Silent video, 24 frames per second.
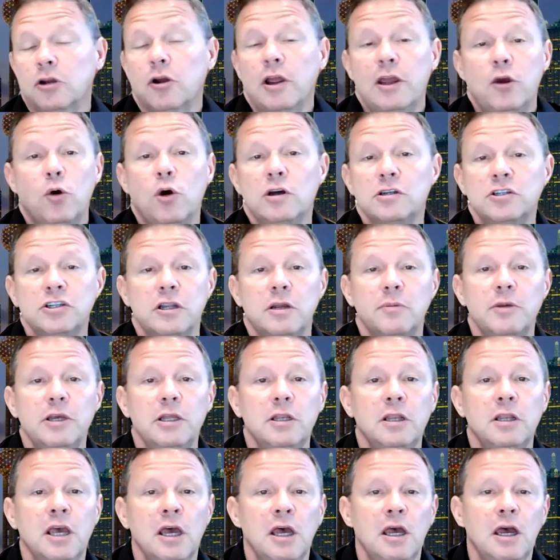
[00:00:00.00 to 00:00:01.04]
question. I
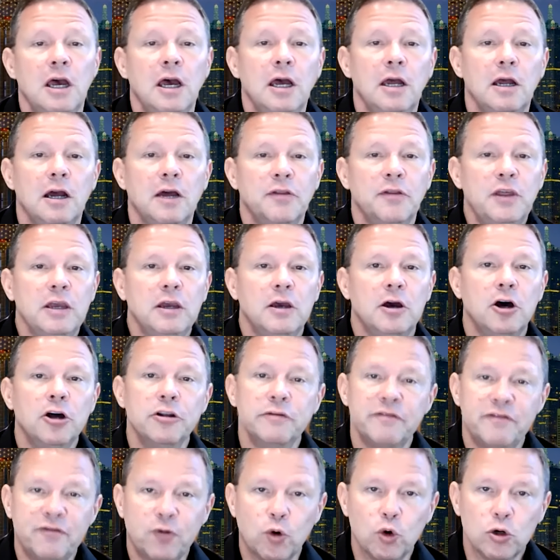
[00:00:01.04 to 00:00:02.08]
mean, I think
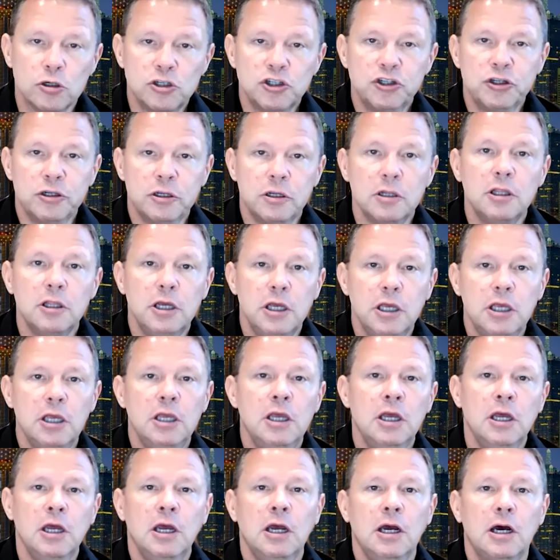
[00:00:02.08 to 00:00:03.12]

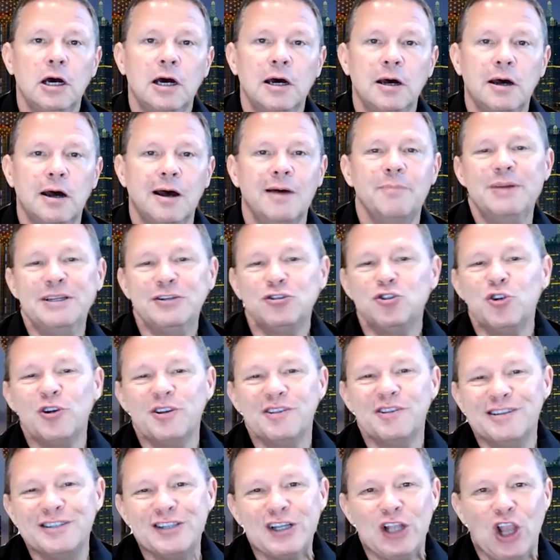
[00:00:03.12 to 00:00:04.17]
unfortunately, I've been
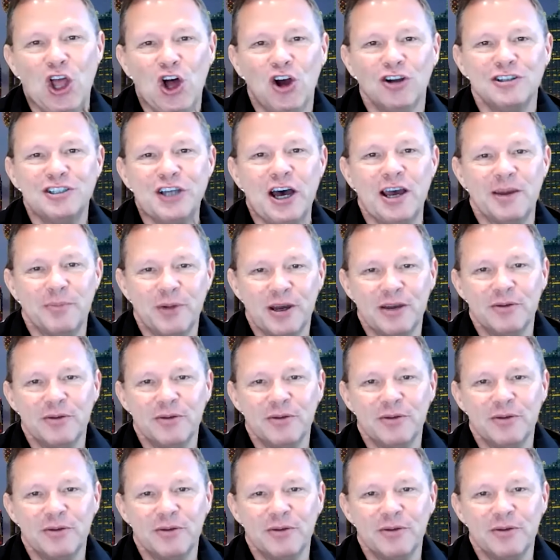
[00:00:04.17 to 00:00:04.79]
doing this a long time.